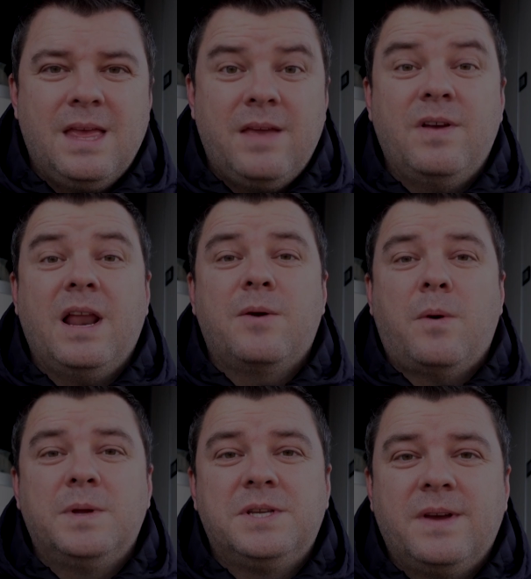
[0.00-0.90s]
If you like
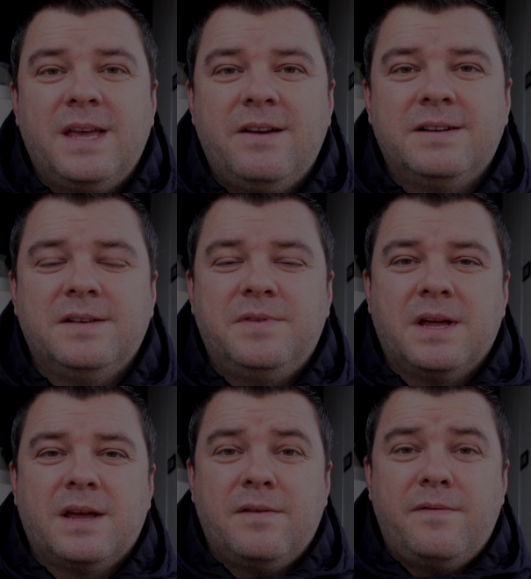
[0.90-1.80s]
what we're doing here in Silver
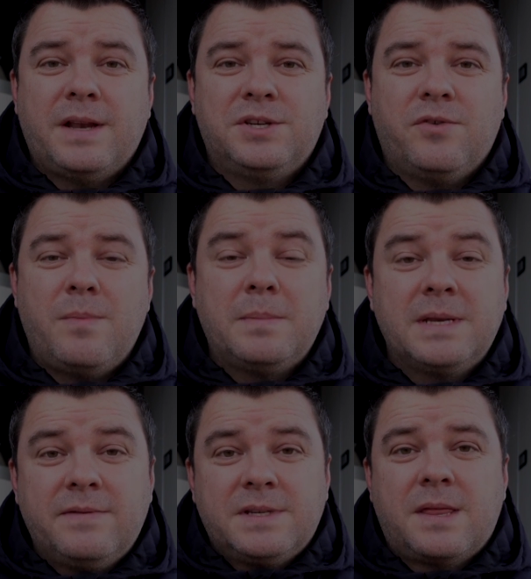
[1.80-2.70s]
Nugget Adventure, remember to
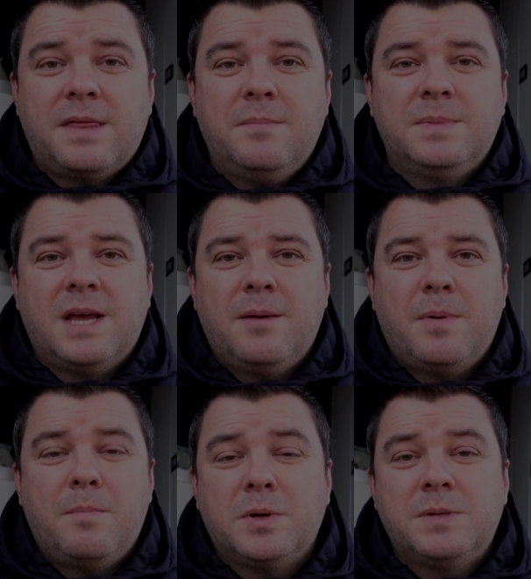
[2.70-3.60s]
give us a thumbs up
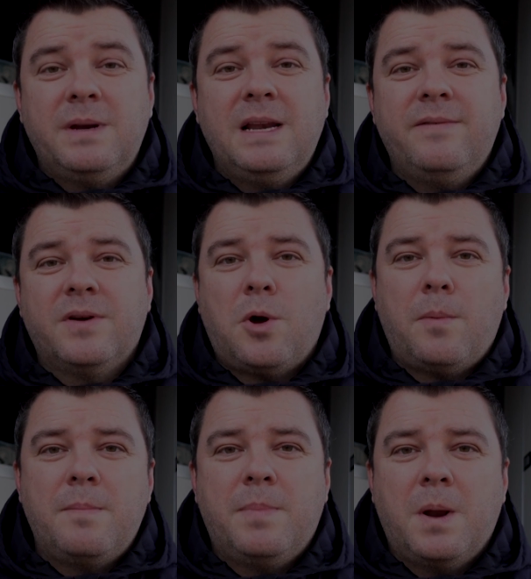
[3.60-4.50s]
and possibly leave a
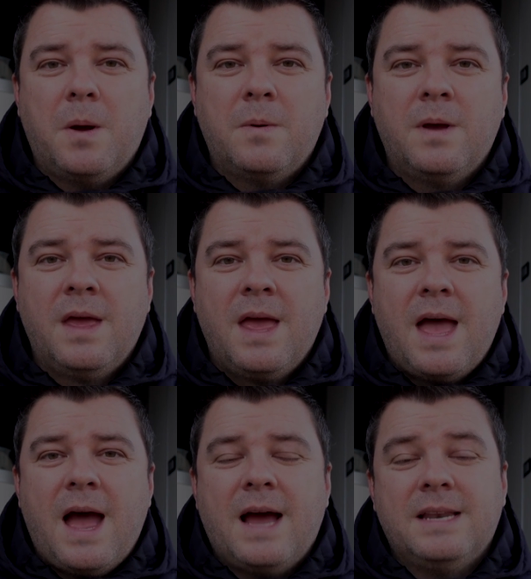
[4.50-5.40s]
comment below,
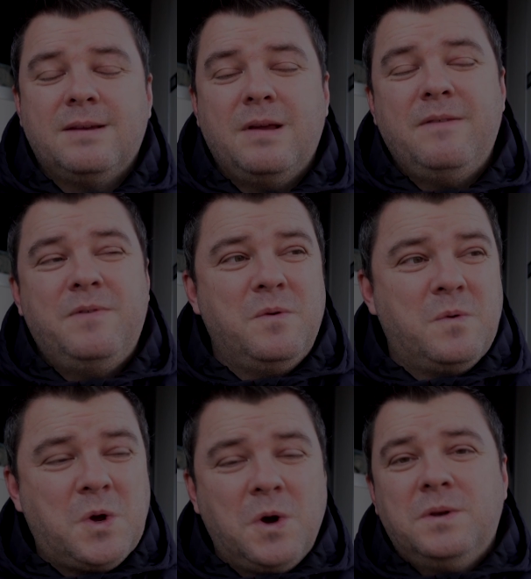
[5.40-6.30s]
and if you
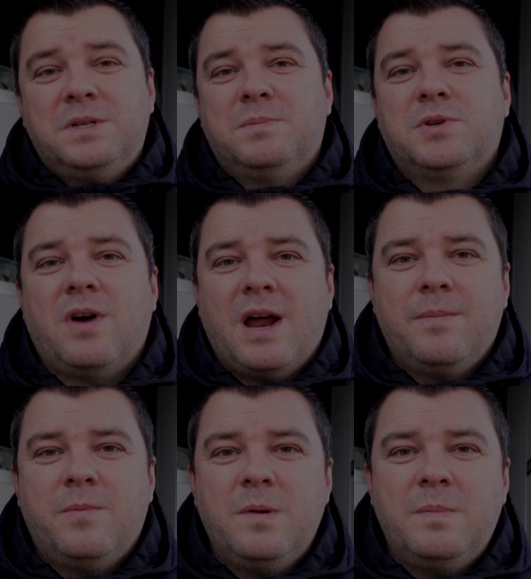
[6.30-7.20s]
could subscribe,
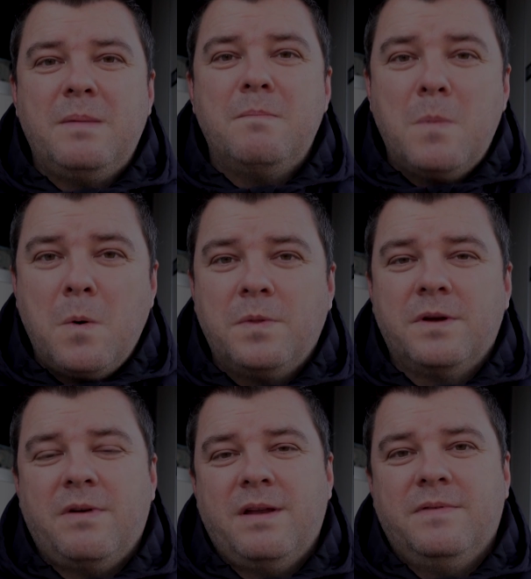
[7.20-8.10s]
we'd be more than
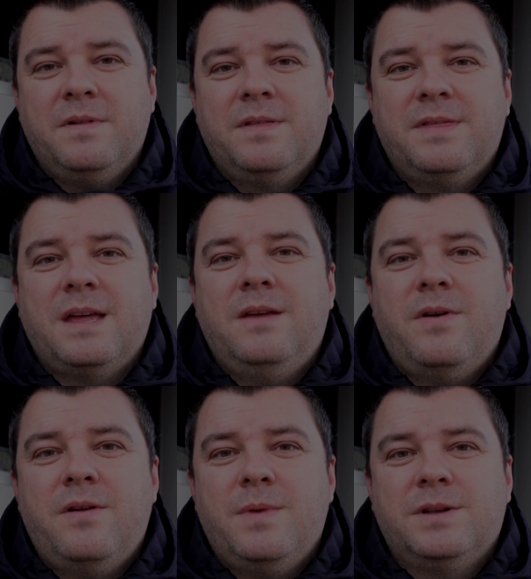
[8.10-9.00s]
grateful. Thank you
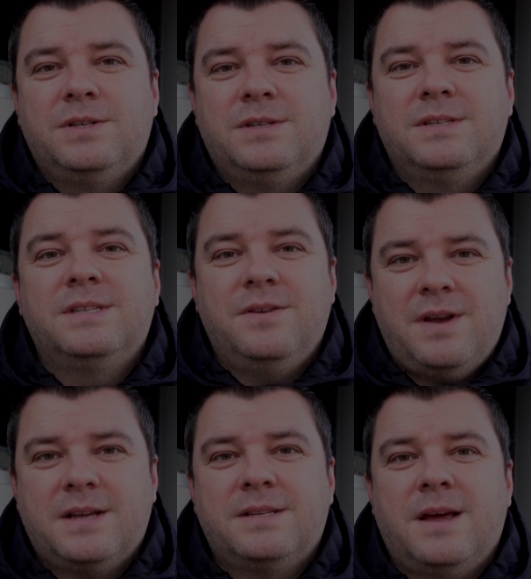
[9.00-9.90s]
very much. See you
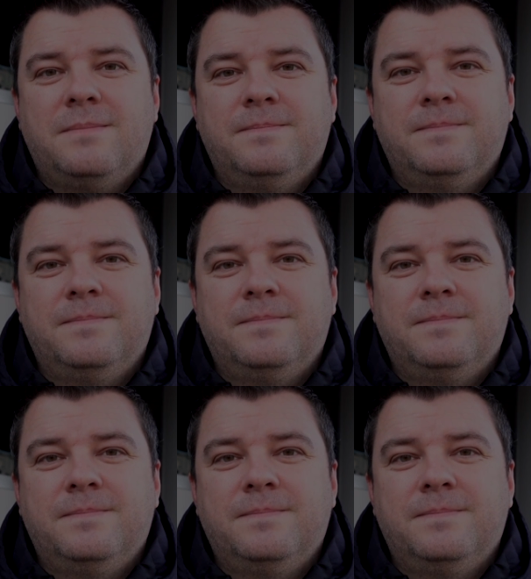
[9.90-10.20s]
next time.